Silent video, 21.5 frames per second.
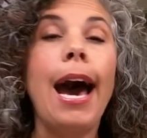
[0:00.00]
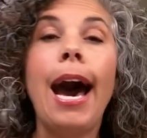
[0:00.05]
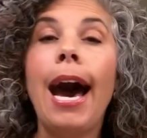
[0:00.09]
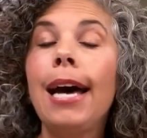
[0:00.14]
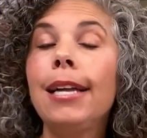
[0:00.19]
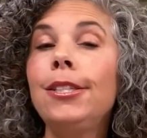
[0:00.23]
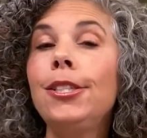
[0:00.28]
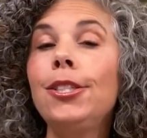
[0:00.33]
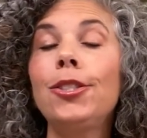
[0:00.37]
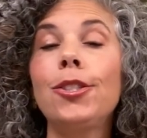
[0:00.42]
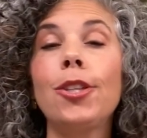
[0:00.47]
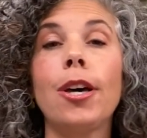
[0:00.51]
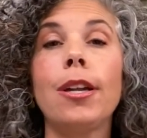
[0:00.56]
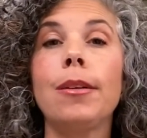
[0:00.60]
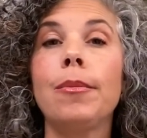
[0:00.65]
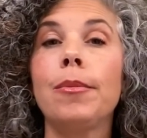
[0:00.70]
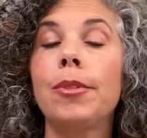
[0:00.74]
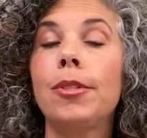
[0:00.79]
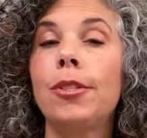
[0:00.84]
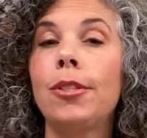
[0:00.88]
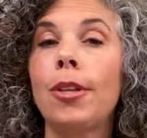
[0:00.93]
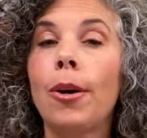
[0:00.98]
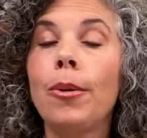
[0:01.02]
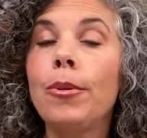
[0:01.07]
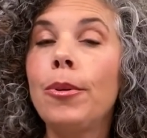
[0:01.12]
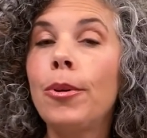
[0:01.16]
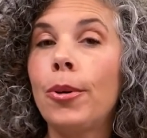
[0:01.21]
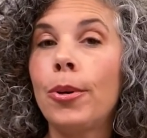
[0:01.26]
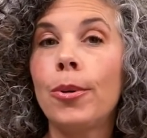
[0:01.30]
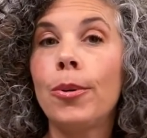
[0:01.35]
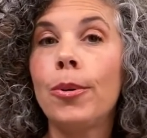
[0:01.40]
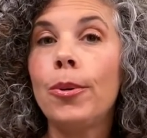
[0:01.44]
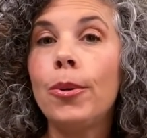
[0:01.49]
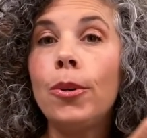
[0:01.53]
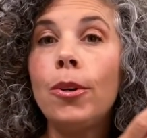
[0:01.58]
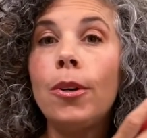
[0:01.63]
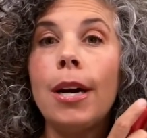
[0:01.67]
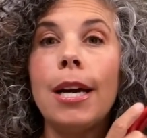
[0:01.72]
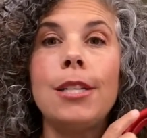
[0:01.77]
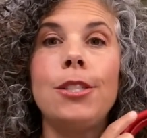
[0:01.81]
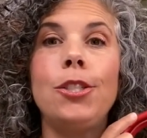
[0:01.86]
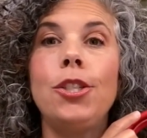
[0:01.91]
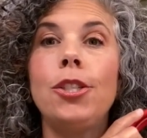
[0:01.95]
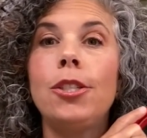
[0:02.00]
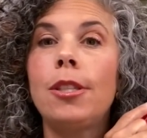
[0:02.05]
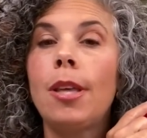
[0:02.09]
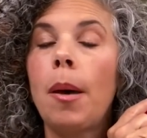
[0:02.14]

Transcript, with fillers: I just thought it was so cool and just